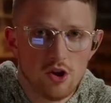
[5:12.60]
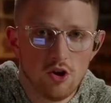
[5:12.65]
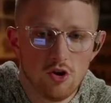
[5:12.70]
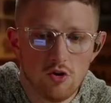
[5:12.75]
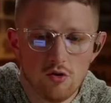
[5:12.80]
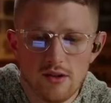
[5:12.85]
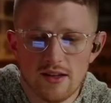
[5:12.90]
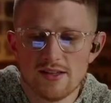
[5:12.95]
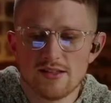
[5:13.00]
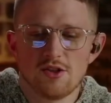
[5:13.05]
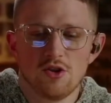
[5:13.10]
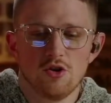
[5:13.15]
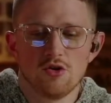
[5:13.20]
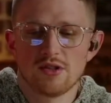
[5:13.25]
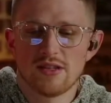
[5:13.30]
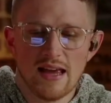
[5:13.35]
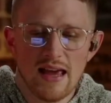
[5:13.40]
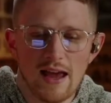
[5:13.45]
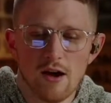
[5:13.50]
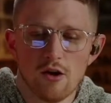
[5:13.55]
you. Let's
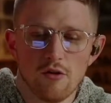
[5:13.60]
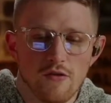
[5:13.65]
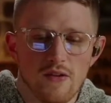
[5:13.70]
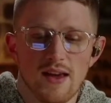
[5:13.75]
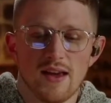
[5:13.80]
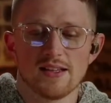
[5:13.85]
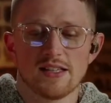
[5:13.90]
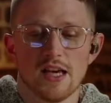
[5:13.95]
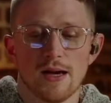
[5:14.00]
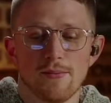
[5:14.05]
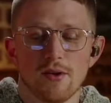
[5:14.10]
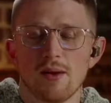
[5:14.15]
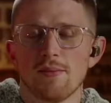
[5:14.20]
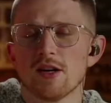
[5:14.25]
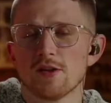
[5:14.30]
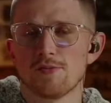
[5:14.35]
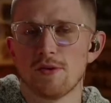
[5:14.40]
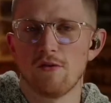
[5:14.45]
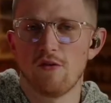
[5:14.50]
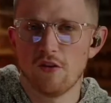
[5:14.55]
use the AOV example. They
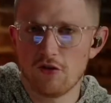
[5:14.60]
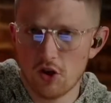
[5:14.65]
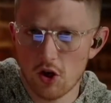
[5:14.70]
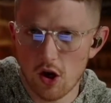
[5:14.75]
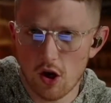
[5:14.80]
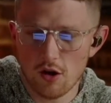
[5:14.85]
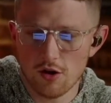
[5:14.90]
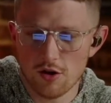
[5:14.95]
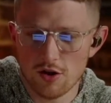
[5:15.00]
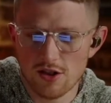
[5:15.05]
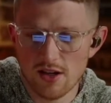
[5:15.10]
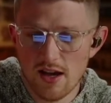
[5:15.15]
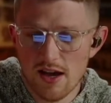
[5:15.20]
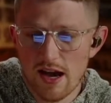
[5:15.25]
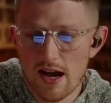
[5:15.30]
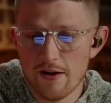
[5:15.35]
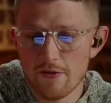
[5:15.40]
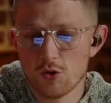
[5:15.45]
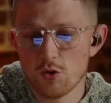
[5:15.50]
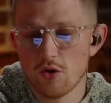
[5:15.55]
might spend $50
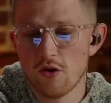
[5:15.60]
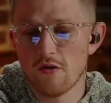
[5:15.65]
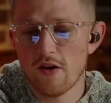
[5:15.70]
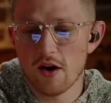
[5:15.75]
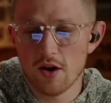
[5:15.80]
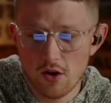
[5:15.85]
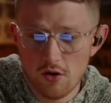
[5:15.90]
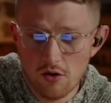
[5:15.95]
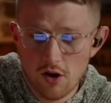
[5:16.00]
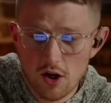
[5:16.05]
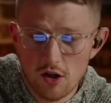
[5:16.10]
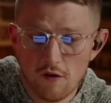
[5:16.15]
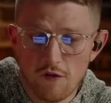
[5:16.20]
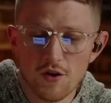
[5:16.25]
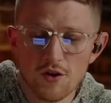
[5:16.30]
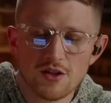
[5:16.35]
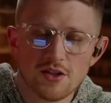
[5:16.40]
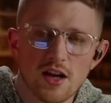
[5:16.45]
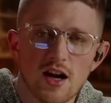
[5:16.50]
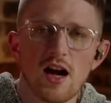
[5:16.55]
average order value the
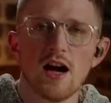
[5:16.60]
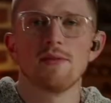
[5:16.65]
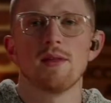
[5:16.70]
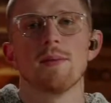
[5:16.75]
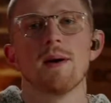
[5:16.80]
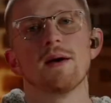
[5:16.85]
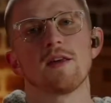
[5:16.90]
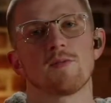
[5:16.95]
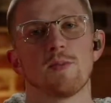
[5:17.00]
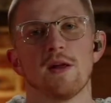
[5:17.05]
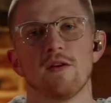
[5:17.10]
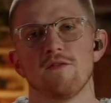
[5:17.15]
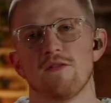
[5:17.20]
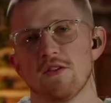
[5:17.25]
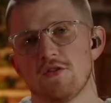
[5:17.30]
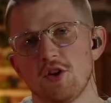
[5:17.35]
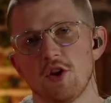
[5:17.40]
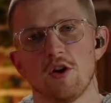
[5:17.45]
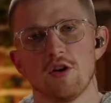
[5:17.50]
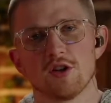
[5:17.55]
first time. They might spend
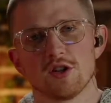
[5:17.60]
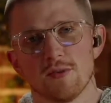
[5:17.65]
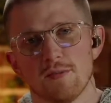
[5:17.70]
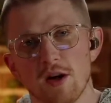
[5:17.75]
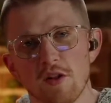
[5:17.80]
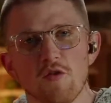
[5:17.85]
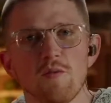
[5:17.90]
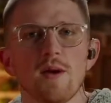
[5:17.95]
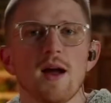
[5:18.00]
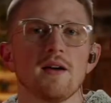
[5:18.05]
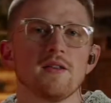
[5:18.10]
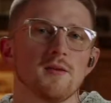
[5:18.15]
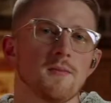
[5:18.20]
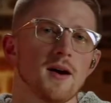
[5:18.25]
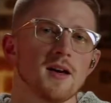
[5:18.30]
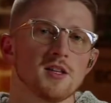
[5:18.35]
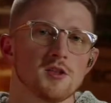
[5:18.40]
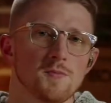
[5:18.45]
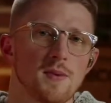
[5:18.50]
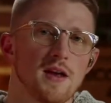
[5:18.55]
$50 a month from now, and they
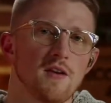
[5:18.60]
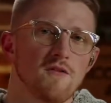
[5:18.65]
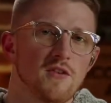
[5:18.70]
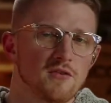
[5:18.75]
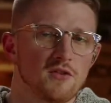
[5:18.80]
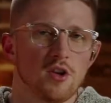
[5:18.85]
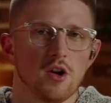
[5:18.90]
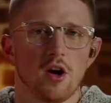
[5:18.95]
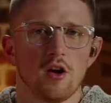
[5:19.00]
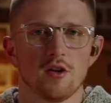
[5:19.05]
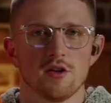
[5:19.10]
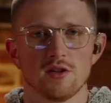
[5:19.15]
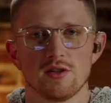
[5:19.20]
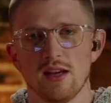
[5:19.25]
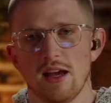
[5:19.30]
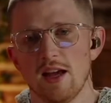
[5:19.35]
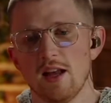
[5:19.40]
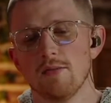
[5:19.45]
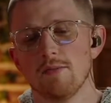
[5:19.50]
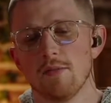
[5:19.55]
might spend $50
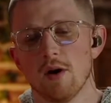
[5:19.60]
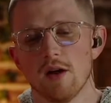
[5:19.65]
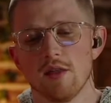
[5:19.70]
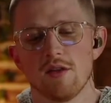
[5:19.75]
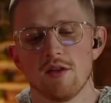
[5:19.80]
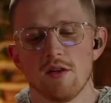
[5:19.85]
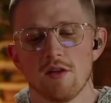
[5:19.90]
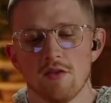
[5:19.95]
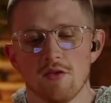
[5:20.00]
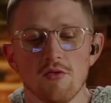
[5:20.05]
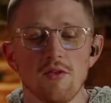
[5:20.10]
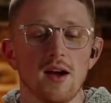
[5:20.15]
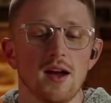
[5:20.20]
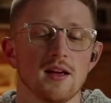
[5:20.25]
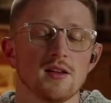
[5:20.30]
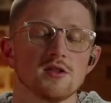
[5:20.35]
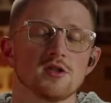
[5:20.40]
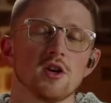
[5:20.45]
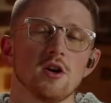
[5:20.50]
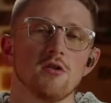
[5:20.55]
in month three.
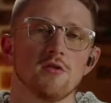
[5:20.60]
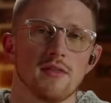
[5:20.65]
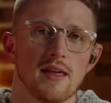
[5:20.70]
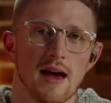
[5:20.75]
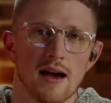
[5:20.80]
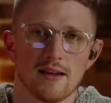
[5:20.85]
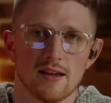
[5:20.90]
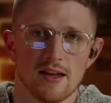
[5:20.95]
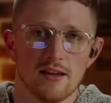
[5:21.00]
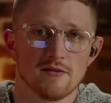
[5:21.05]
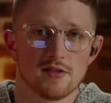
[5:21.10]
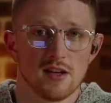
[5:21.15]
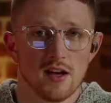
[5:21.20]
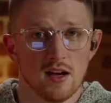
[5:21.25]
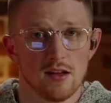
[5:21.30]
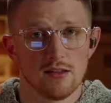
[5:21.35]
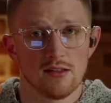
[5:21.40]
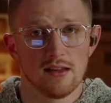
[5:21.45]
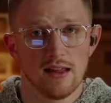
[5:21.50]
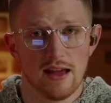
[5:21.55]
And so that gives
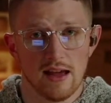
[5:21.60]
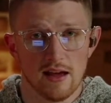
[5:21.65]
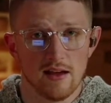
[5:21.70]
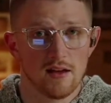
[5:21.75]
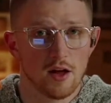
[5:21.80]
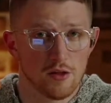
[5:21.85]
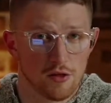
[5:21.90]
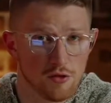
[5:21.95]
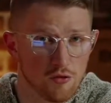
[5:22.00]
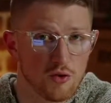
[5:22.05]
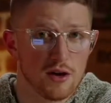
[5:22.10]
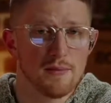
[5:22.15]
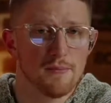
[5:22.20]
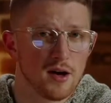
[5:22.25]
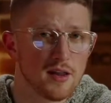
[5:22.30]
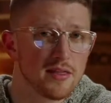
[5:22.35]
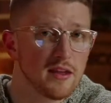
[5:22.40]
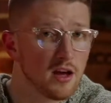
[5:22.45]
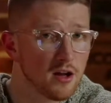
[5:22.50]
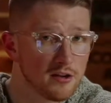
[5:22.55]
a 3
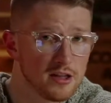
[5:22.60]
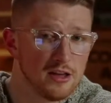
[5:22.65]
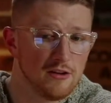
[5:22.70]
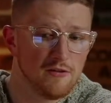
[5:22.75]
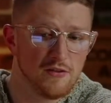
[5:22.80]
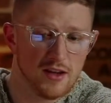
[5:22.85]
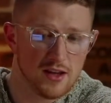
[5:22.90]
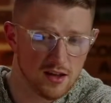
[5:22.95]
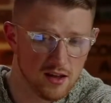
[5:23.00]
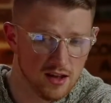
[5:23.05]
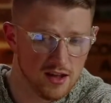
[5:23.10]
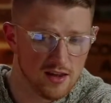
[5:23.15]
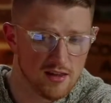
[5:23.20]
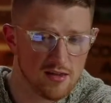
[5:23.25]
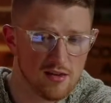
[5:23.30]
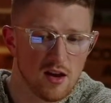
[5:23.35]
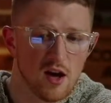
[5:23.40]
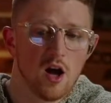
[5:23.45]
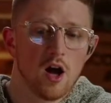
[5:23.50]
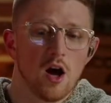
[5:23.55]
month LTV at
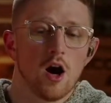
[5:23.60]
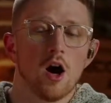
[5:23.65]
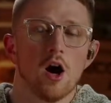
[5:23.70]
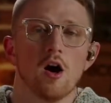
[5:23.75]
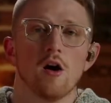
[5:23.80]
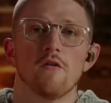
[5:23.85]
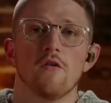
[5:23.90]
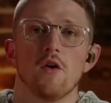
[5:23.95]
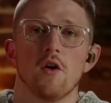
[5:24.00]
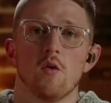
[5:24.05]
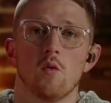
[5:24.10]
least of